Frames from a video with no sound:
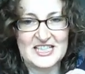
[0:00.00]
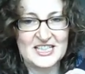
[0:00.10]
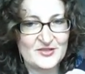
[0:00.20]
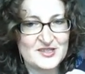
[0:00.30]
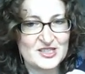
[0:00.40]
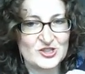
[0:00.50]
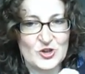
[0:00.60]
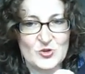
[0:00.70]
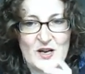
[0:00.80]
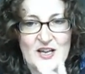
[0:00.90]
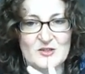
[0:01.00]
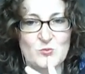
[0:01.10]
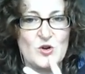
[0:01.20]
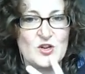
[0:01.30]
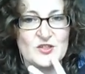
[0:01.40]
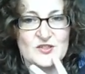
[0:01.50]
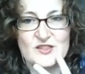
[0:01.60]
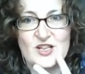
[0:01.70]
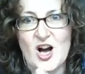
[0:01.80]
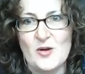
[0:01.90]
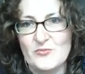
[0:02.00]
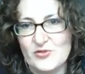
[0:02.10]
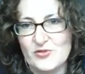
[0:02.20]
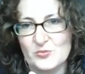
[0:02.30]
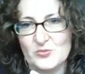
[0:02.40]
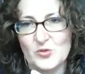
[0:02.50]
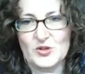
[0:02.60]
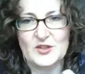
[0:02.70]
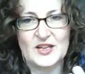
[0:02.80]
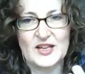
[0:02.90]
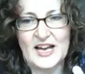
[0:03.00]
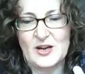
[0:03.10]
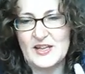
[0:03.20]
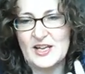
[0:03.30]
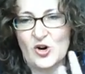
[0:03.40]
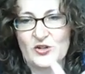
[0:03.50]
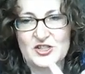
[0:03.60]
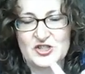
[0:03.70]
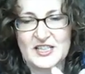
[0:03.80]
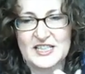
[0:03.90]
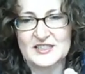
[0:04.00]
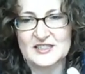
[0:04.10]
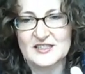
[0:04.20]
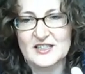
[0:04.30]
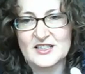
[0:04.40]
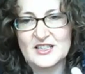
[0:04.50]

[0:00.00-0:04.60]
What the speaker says: He loves to know where the words come from, how they originated,